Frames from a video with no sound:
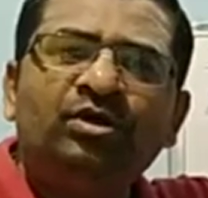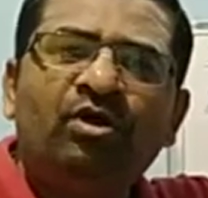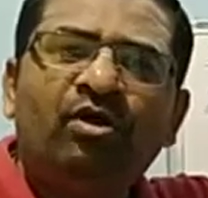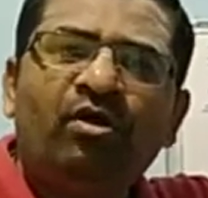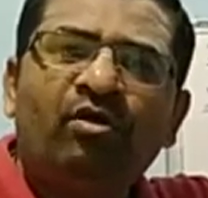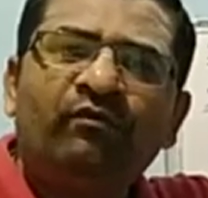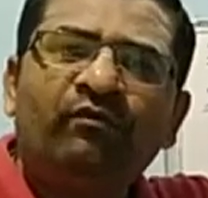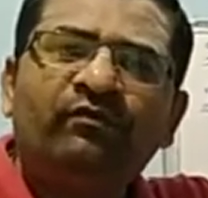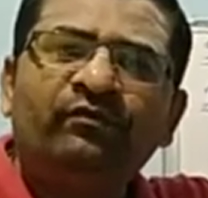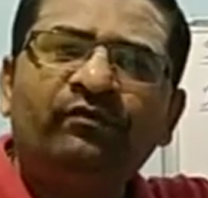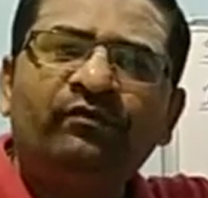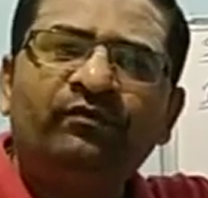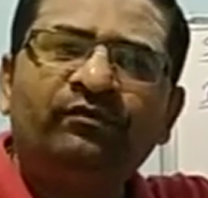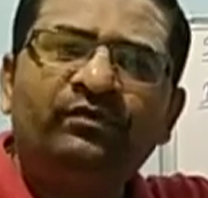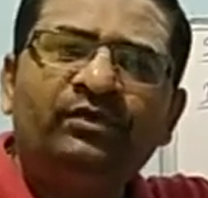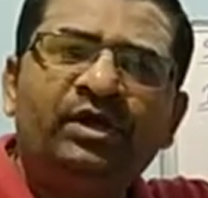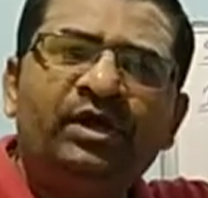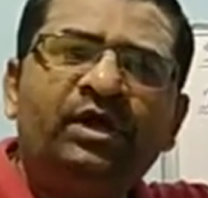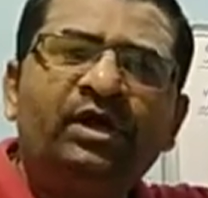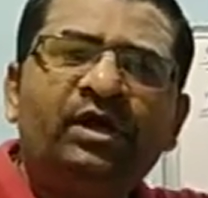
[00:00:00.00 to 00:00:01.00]
of
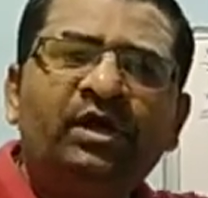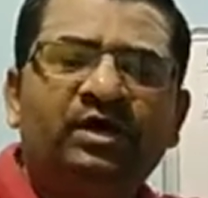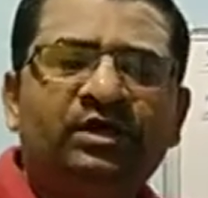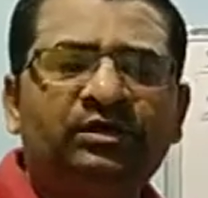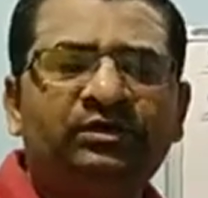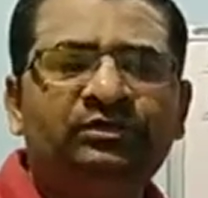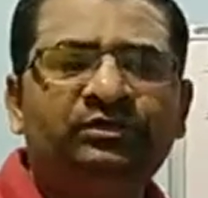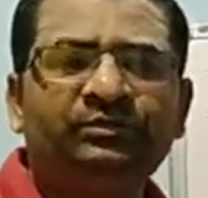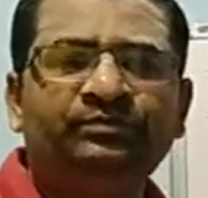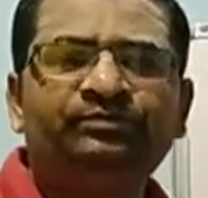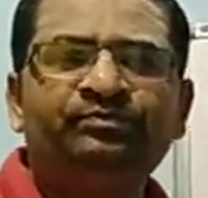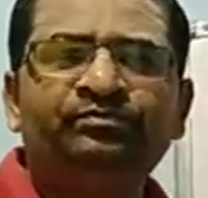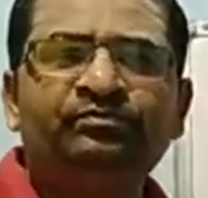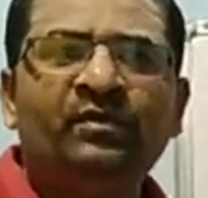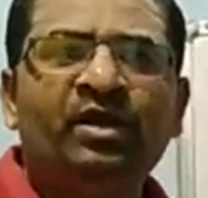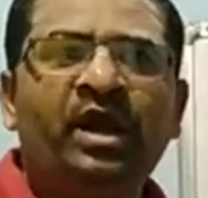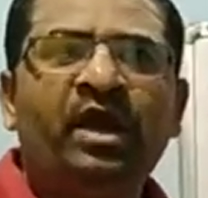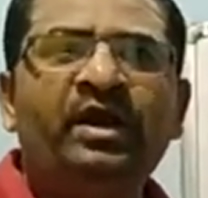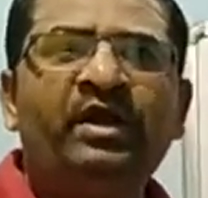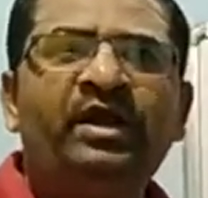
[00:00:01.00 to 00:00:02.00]
the earth.
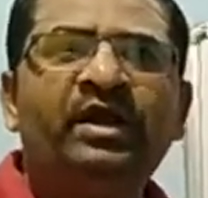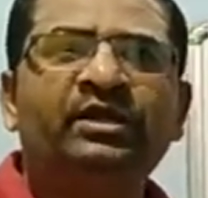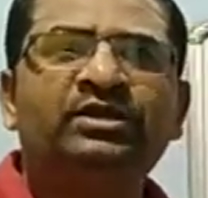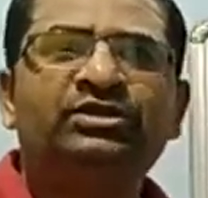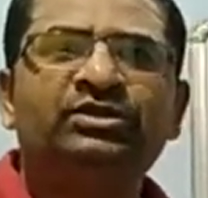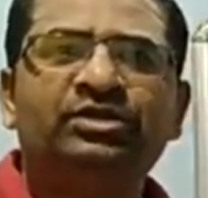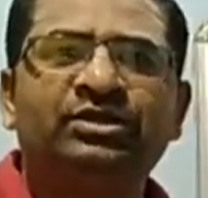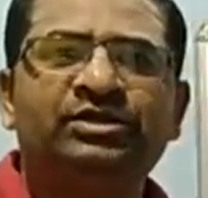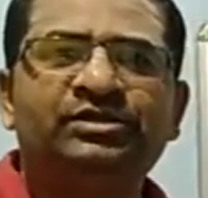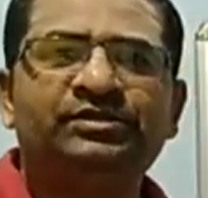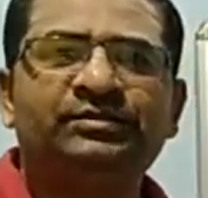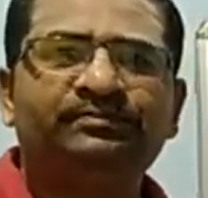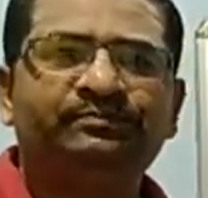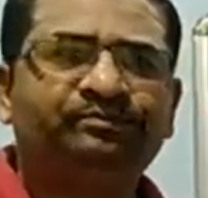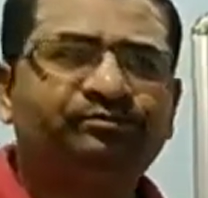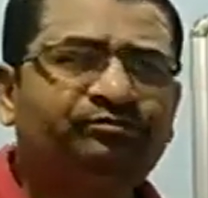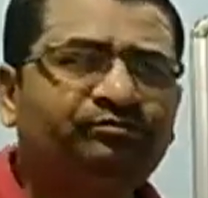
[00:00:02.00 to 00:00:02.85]
And next is,